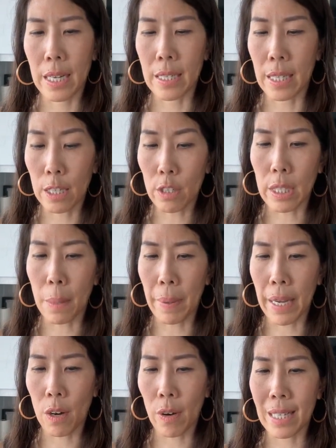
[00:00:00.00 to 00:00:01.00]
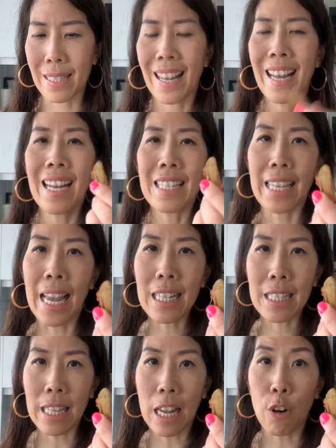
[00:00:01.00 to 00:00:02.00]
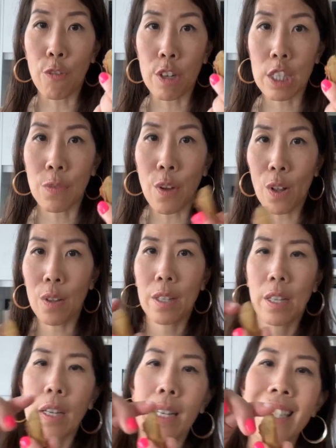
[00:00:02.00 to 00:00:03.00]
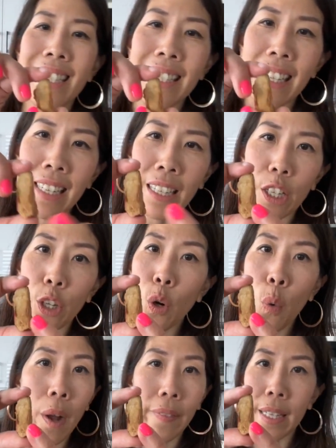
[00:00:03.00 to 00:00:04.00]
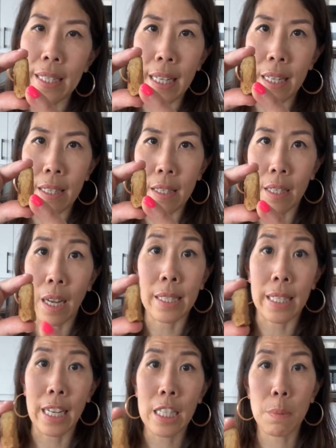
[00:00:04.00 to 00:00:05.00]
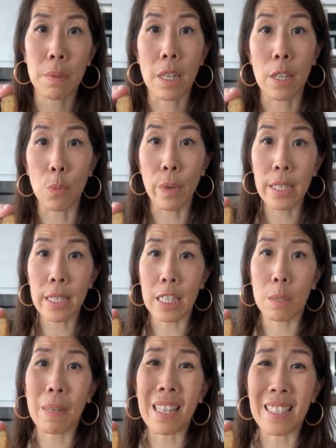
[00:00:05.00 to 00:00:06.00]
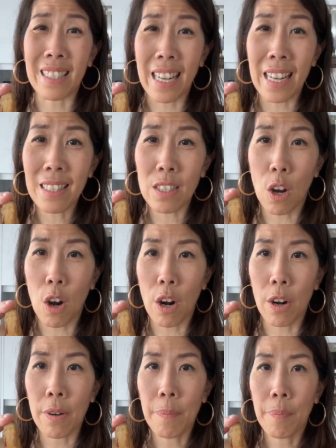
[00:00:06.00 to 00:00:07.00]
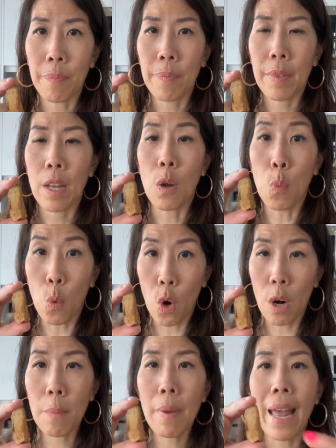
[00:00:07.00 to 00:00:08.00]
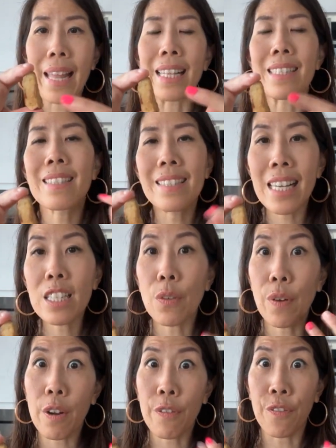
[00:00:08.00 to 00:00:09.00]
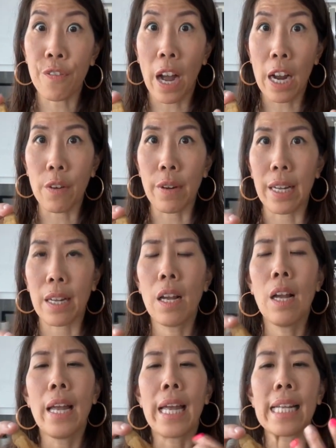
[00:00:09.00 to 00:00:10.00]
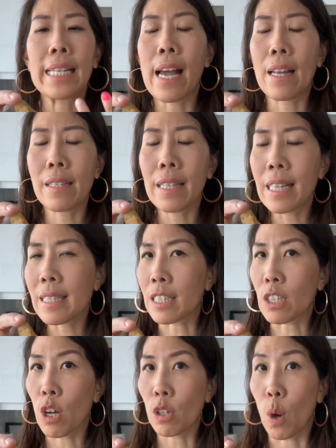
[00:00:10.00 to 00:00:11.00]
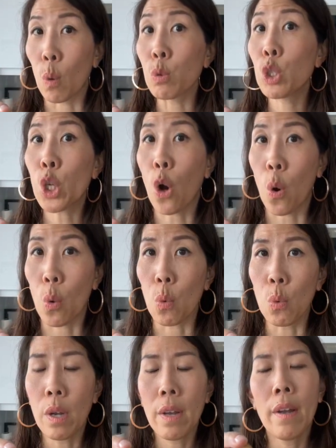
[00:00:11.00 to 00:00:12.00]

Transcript: is a little tip here, is dates that are, first of all, seeded. You don't want the seeds inside dates. And the reason is because dates are warm and the seeds are very fiery. In Cantonese, it's called ho cho.